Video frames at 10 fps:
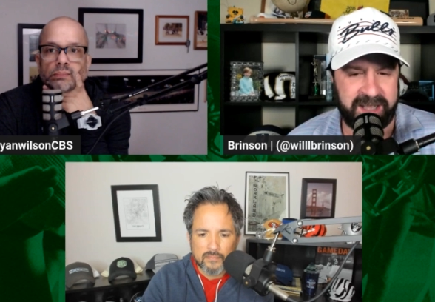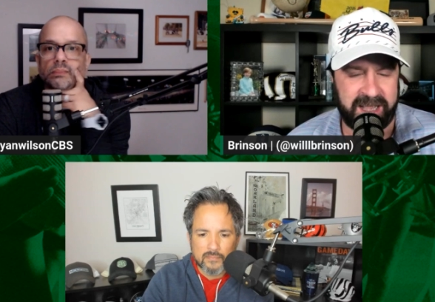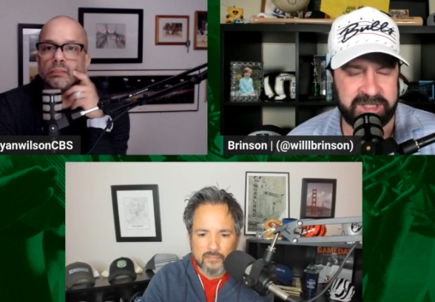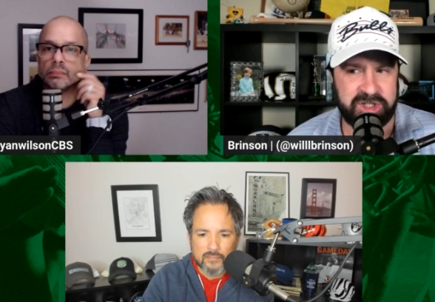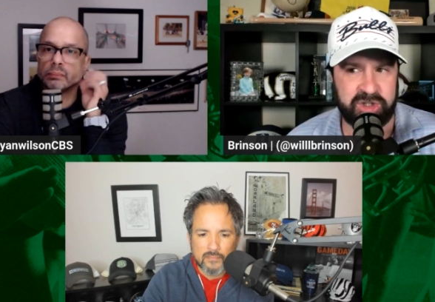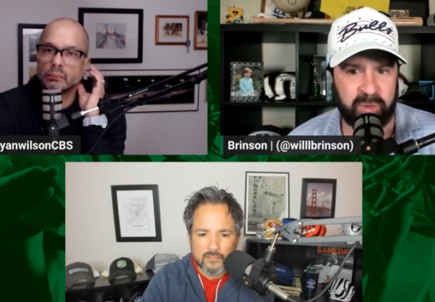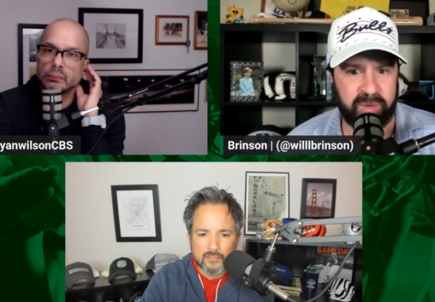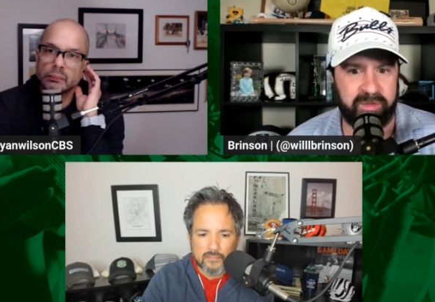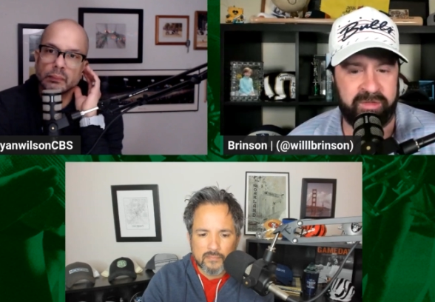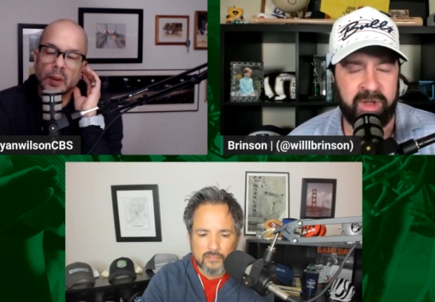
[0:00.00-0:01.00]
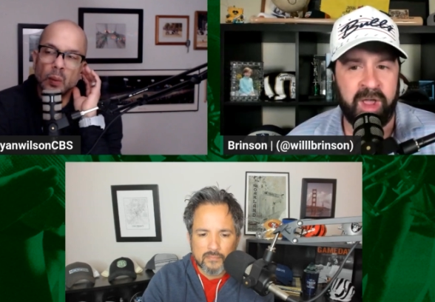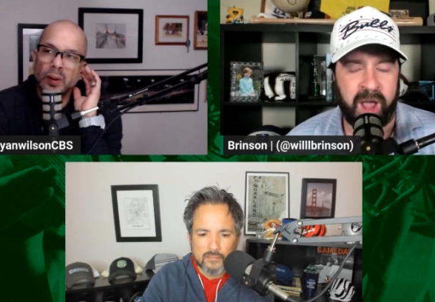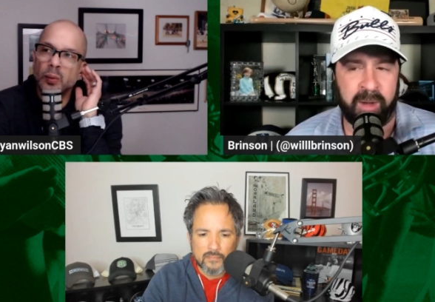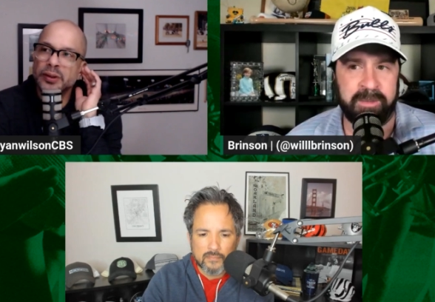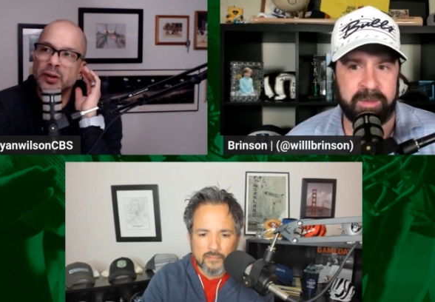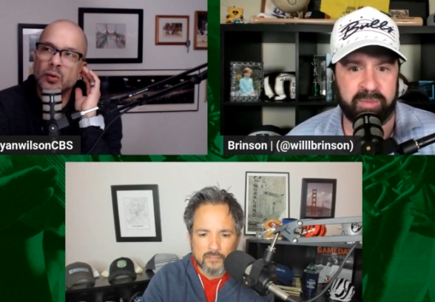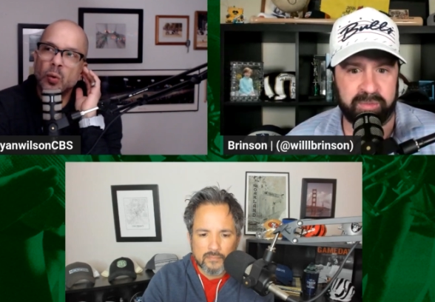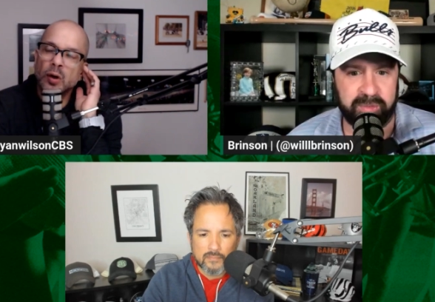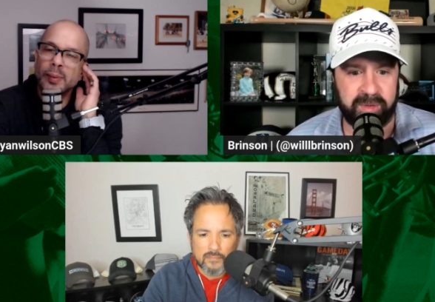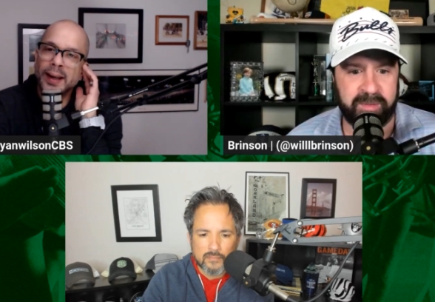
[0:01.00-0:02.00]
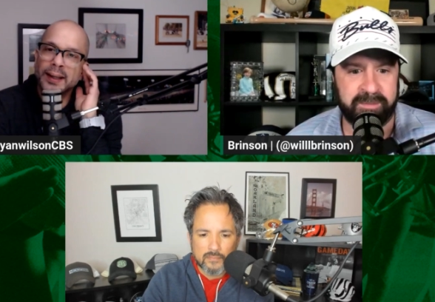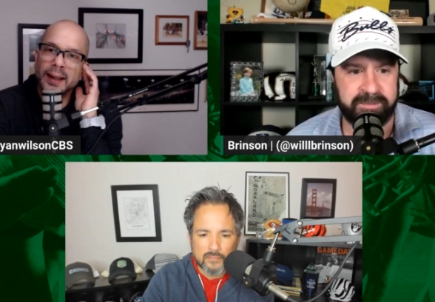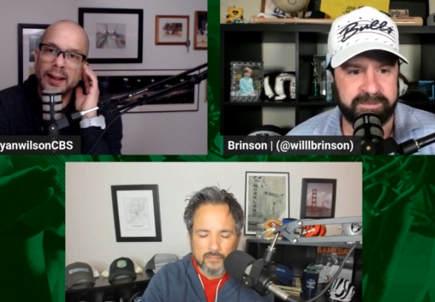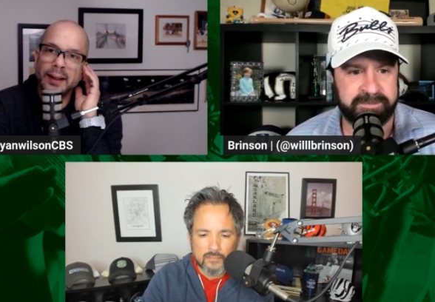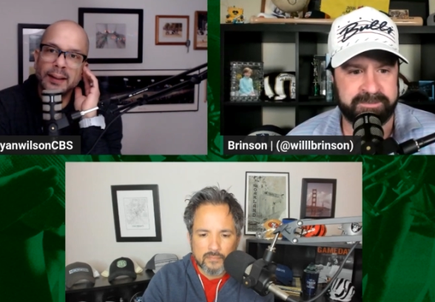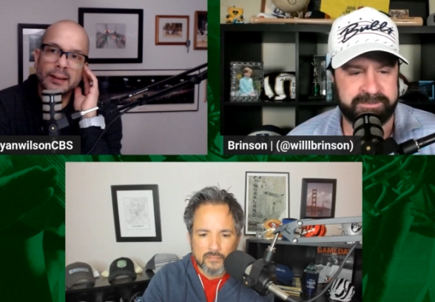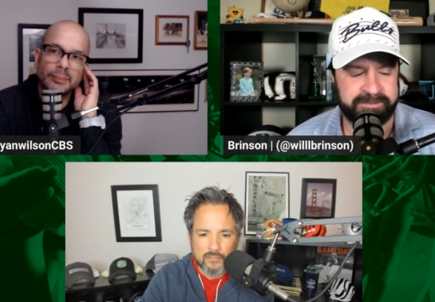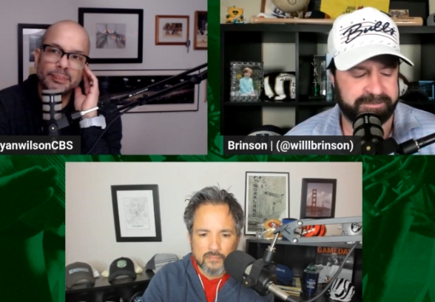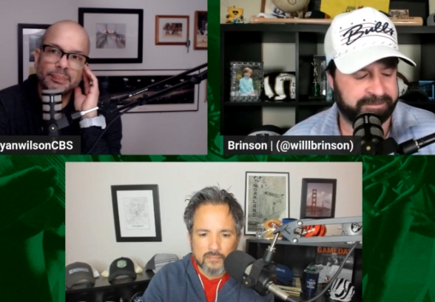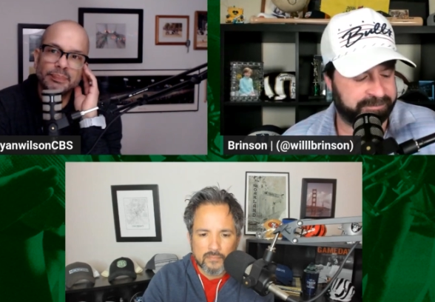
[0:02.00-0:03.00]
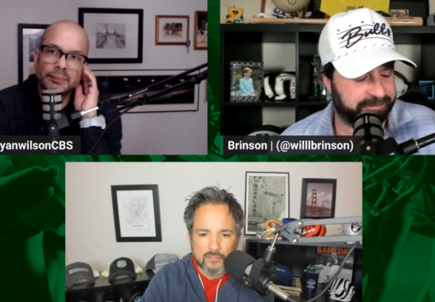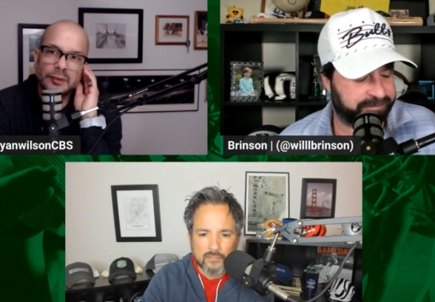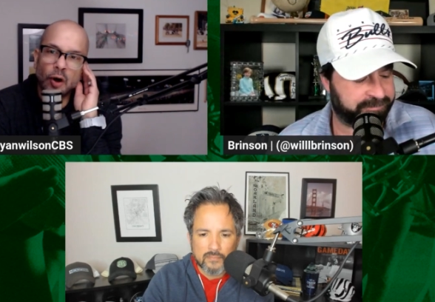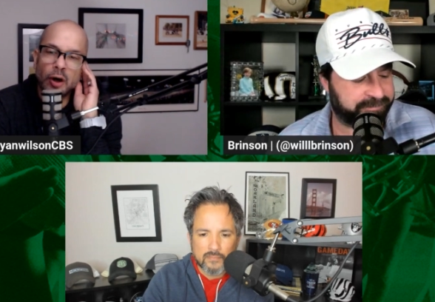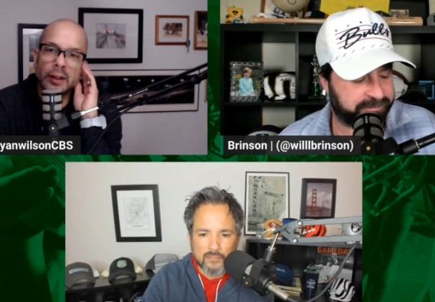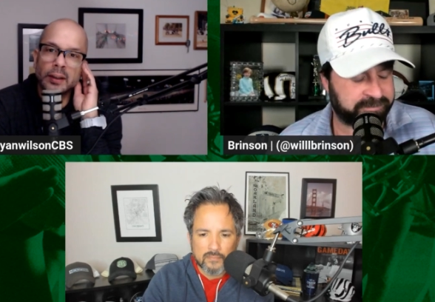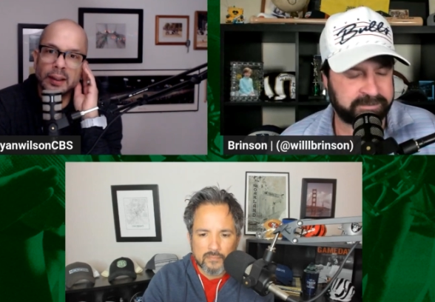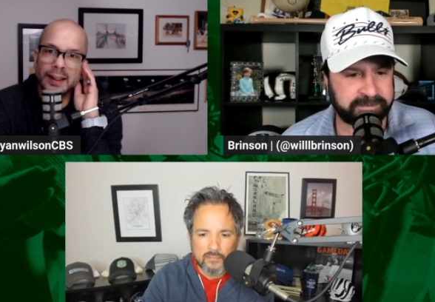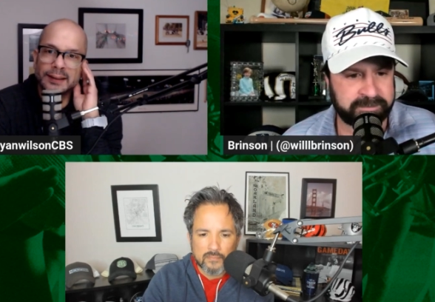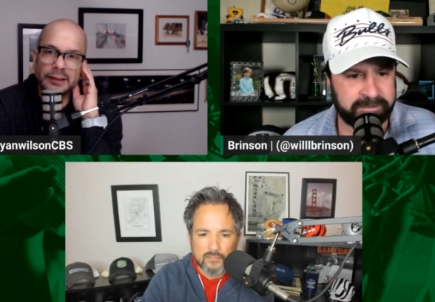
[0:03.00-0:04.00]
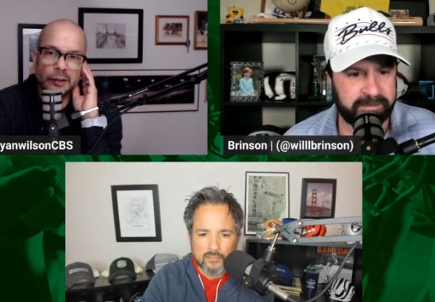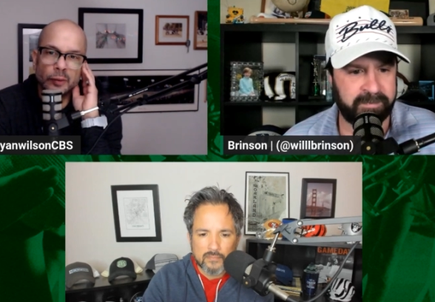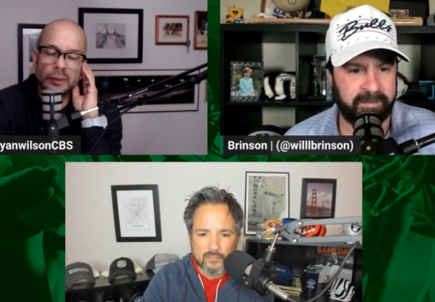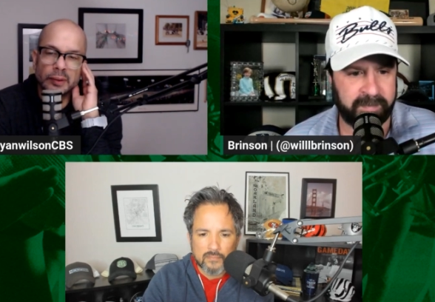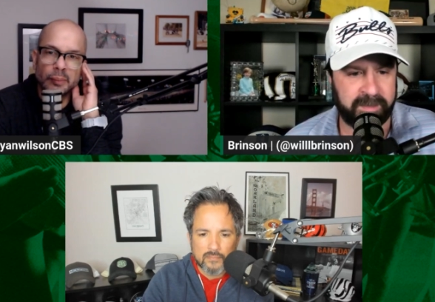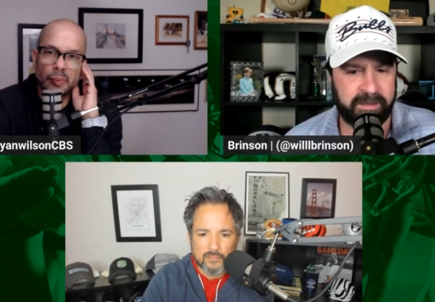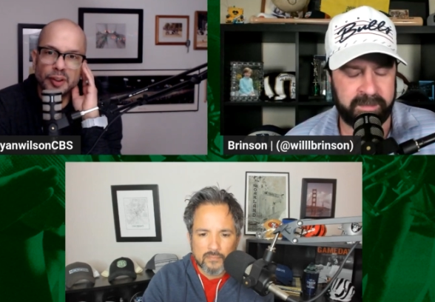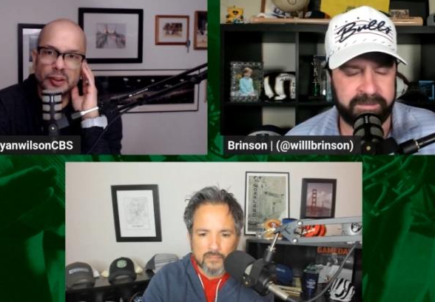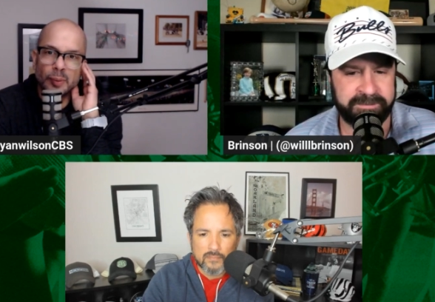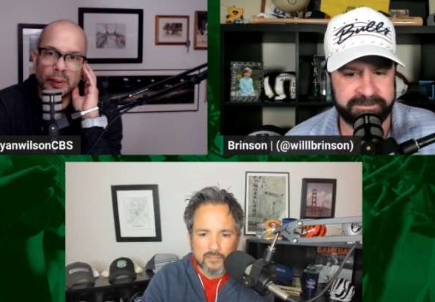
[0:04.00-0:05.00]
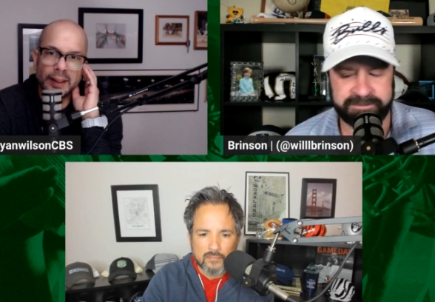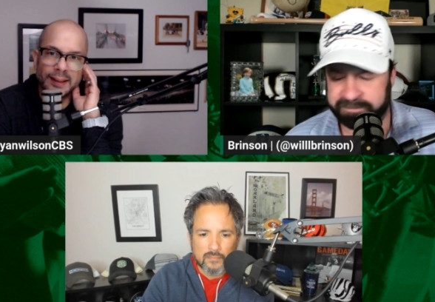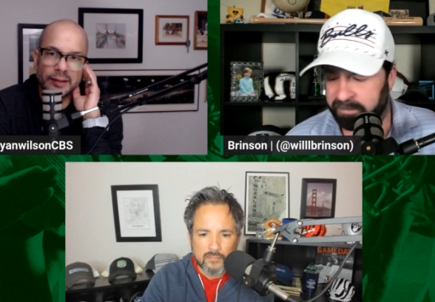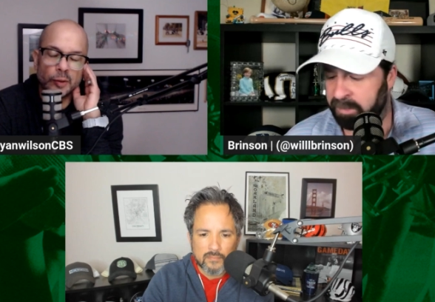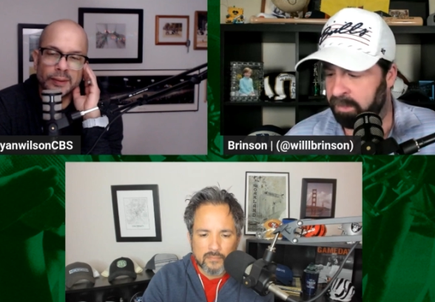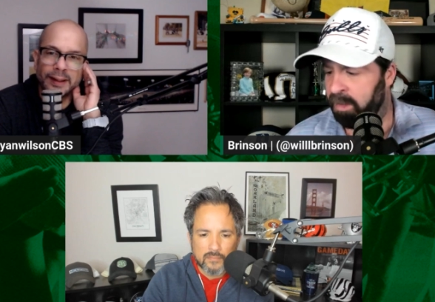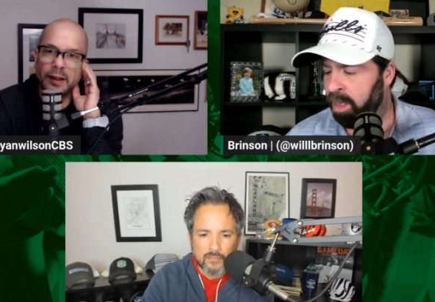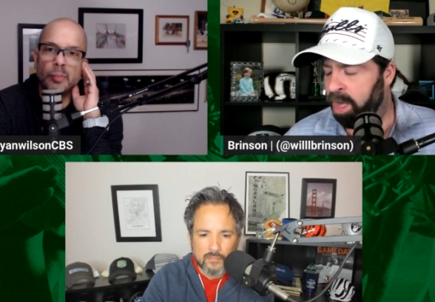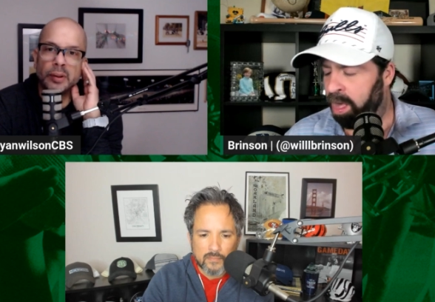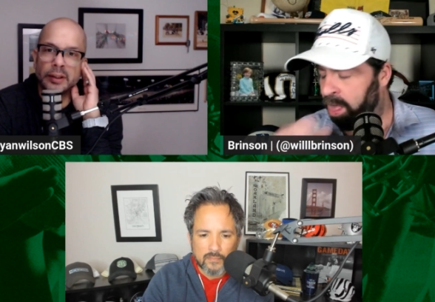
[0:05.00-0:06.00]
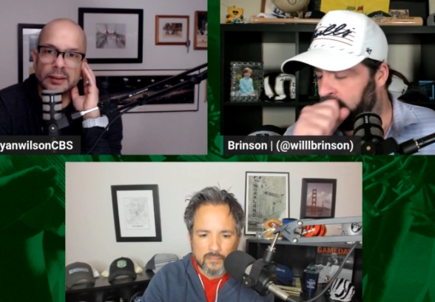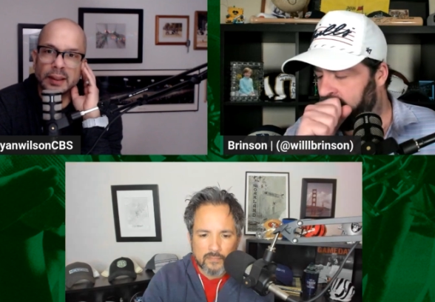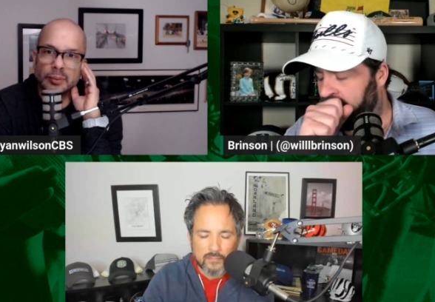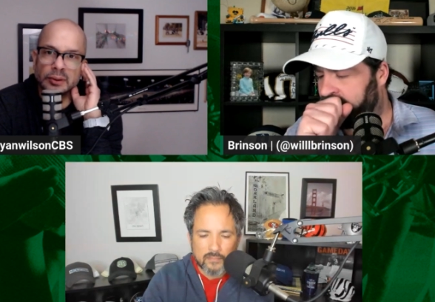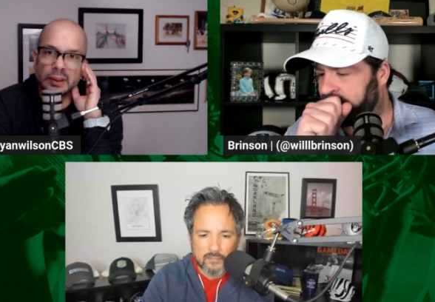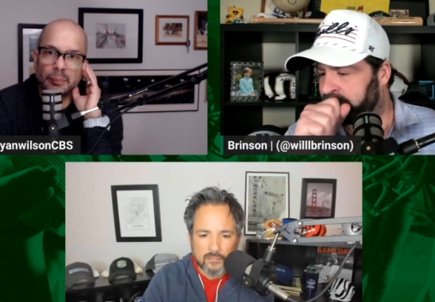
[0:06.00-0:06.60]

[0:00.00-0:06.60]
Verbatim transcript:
Speaker 1: I sort of
Speaker 2: well when your quarterback can't hit the target, and he had two to Breech's point, he had two terrible interceptions. Like